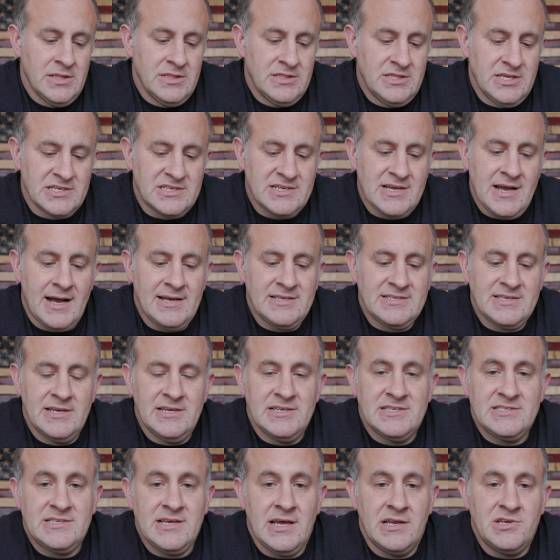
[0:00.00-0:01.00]
This guy's going
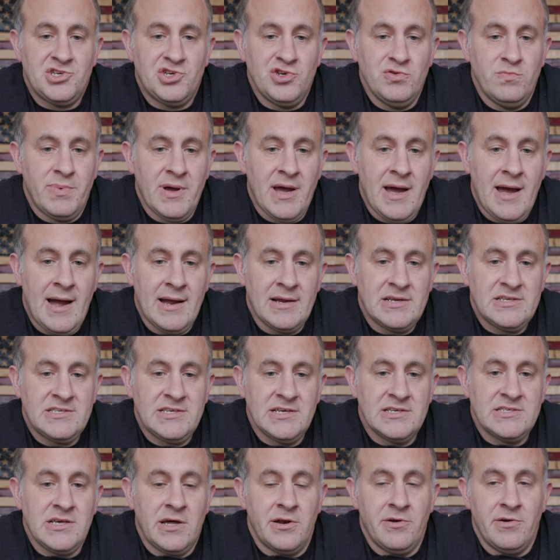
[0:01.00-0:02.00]
to set you back
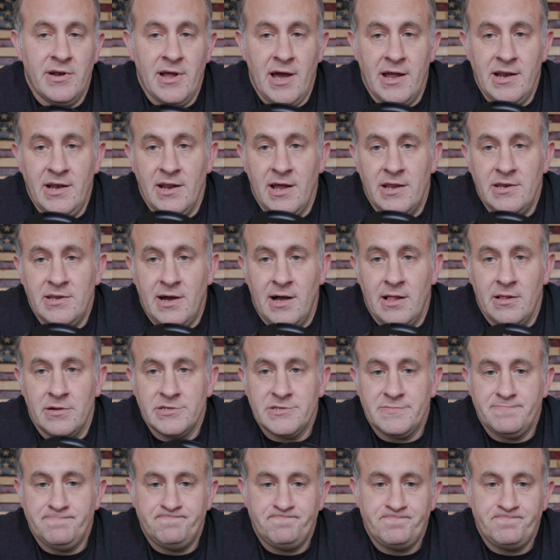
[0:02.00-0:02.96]
$699.